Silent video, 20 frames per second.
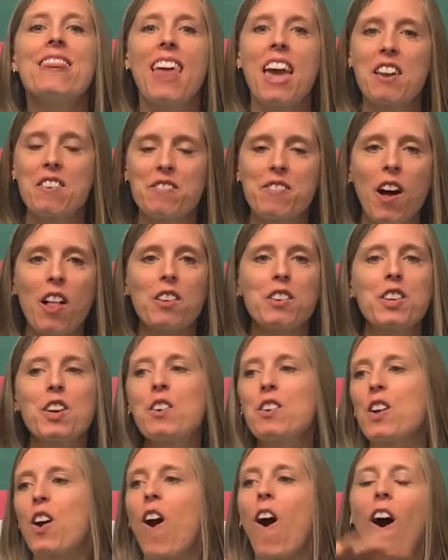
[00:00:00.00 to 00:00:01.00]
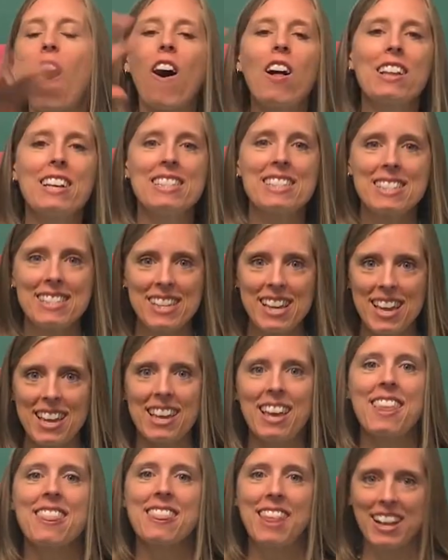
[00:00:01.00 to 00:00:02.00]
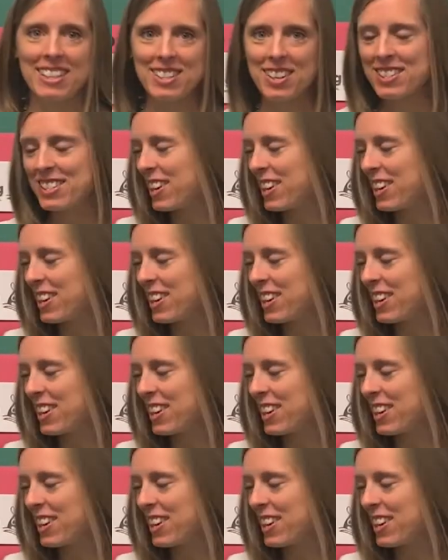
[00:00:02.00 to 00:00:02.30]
they follow you, you're all in sync. That's our